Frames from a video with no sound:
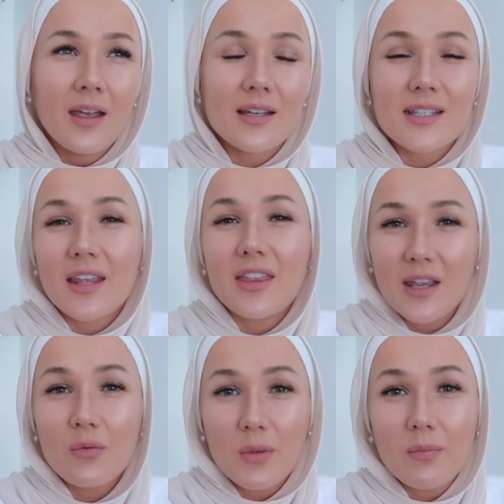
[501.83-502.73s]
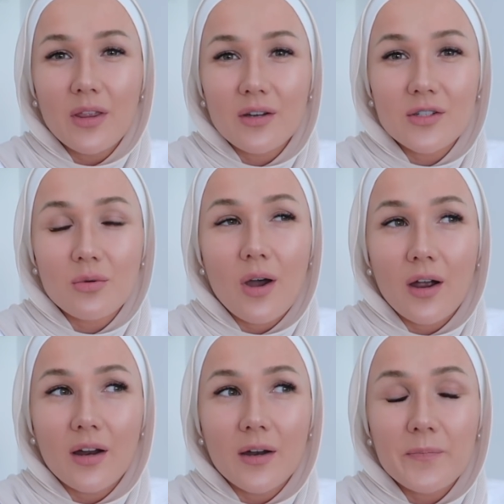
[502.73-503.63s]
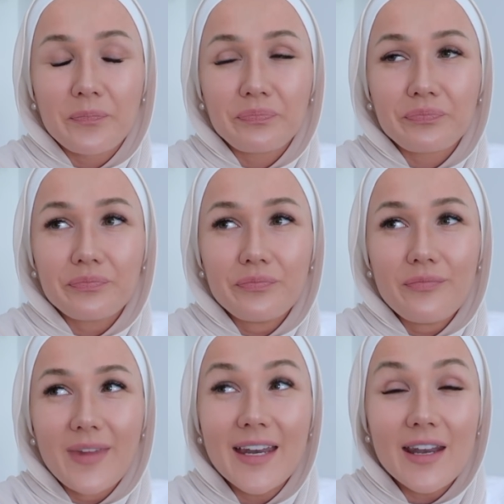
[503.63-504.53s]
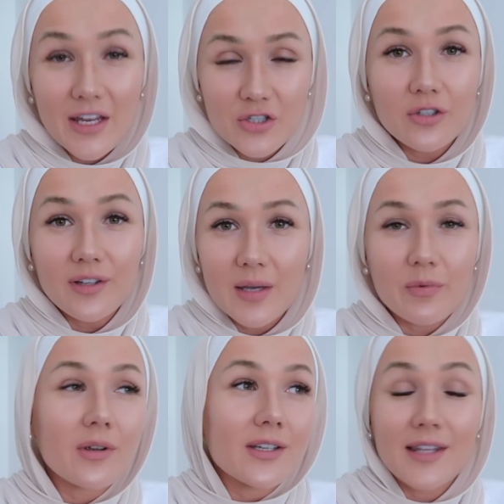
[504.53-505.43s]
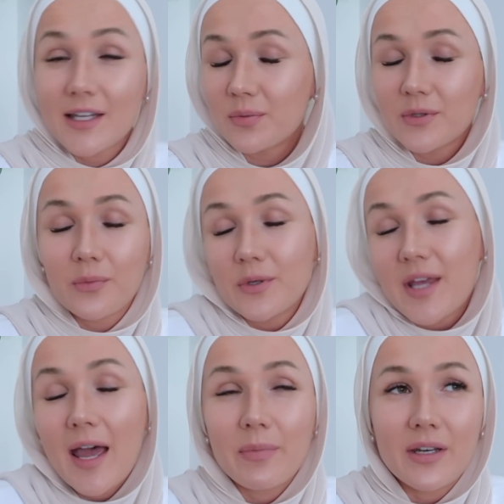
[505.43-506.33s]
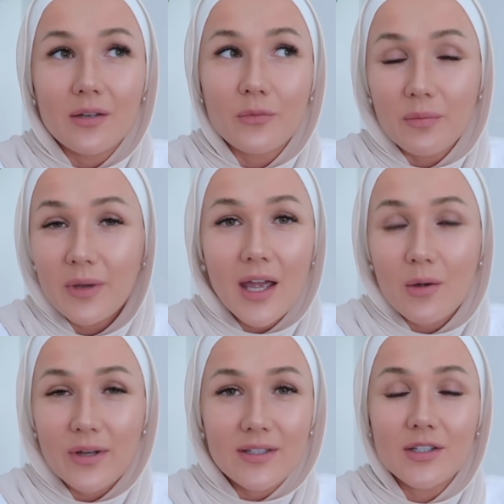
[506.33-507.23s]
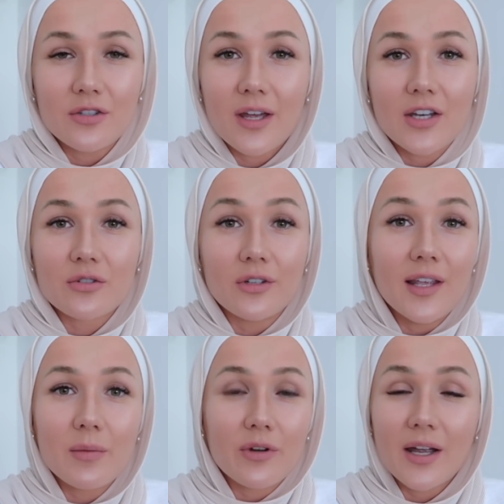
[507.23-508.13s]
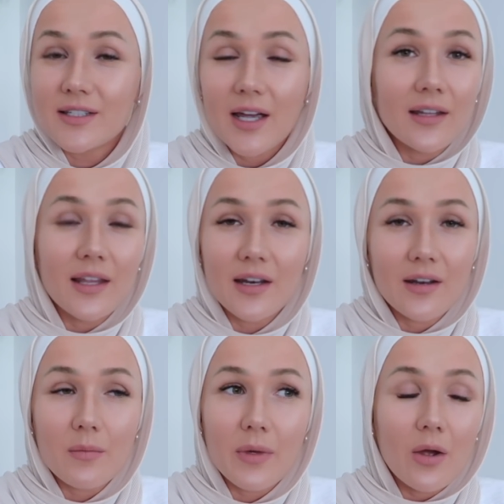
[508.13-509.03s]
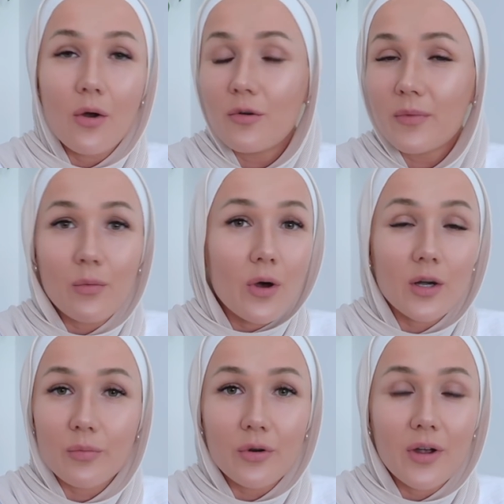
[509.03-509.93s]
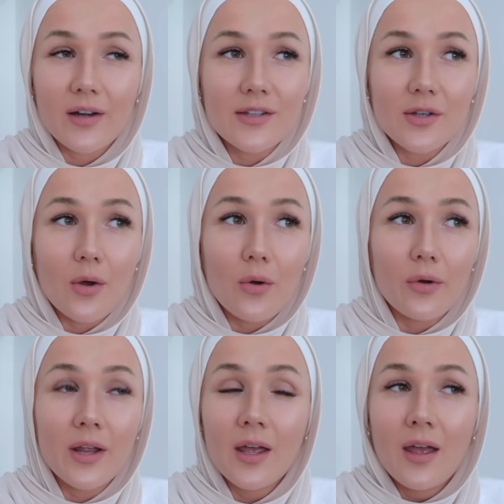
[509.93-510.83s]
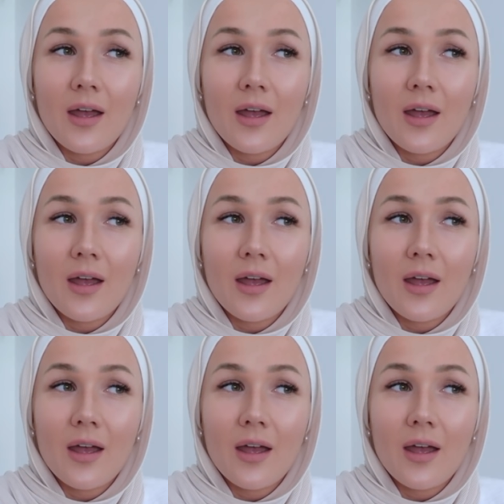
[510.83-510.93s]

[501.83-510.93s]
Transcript: Because I think with mothers who are in natural labor, because that's what's happening with me. I went into natural labor. I dilated on my own. My water broke on its own.